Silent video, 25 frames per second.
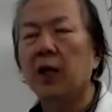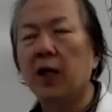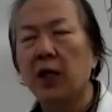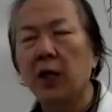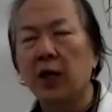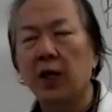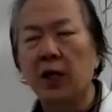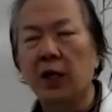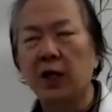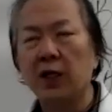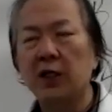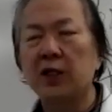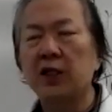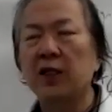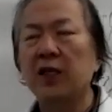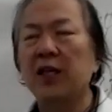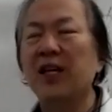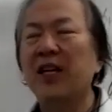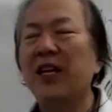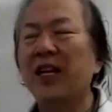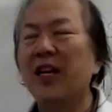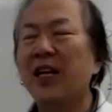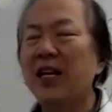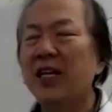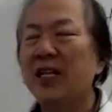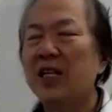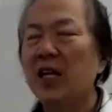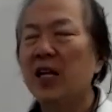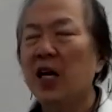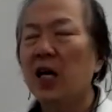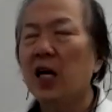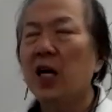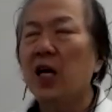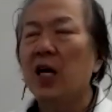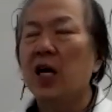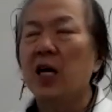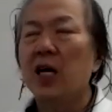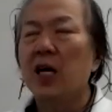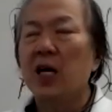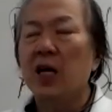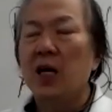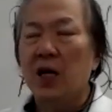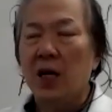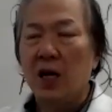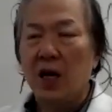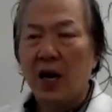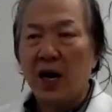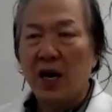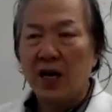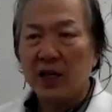is in the
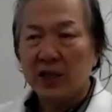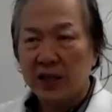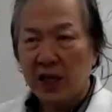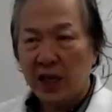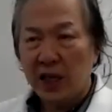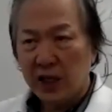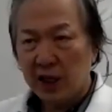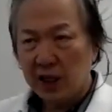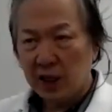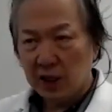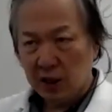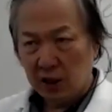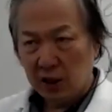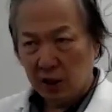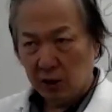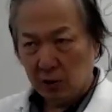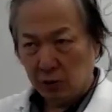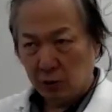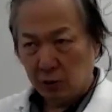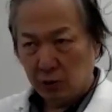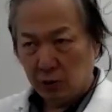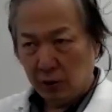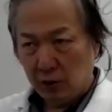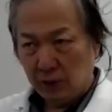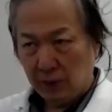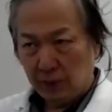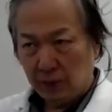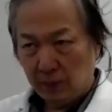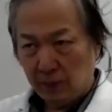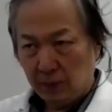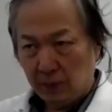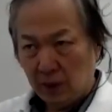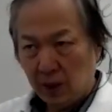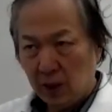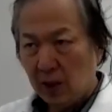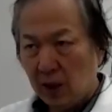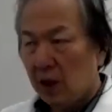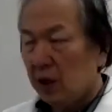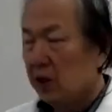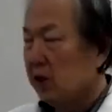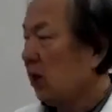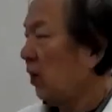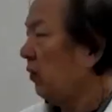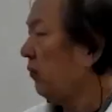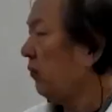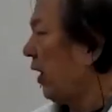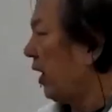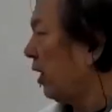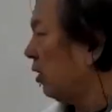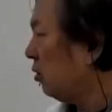acidic solution,
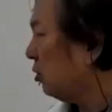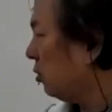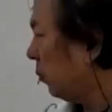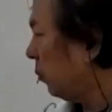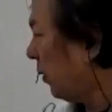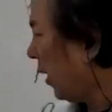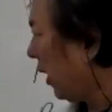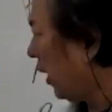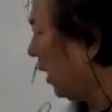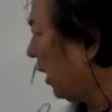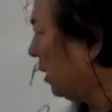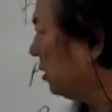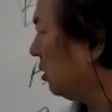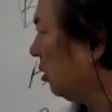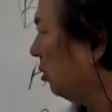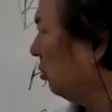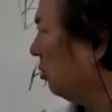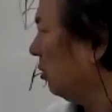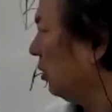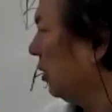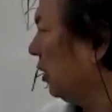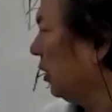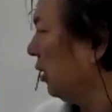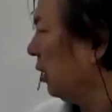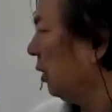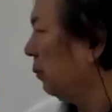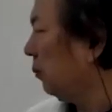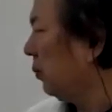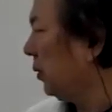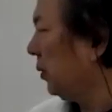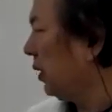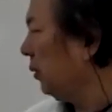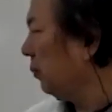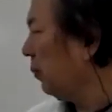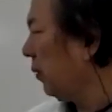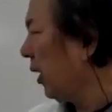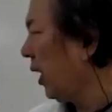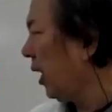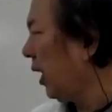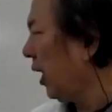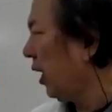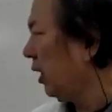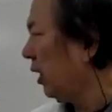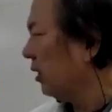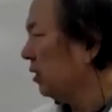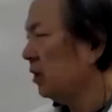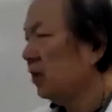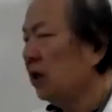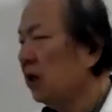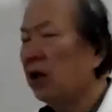you have H plus on here, P
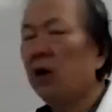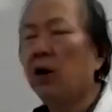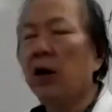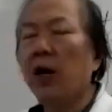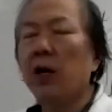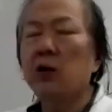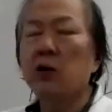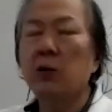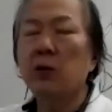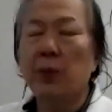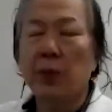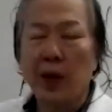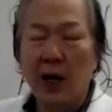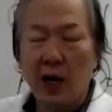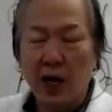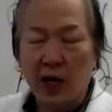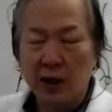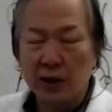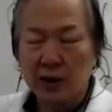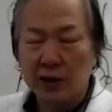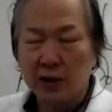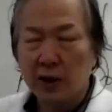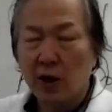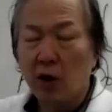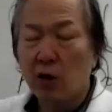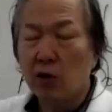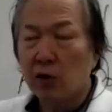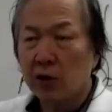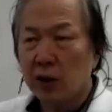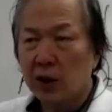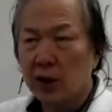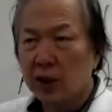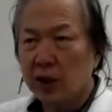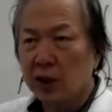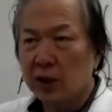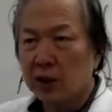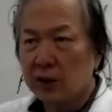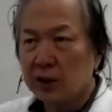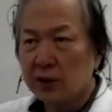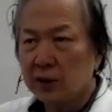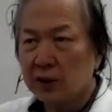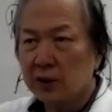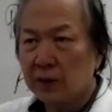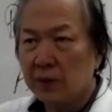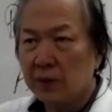plus or H plus on here.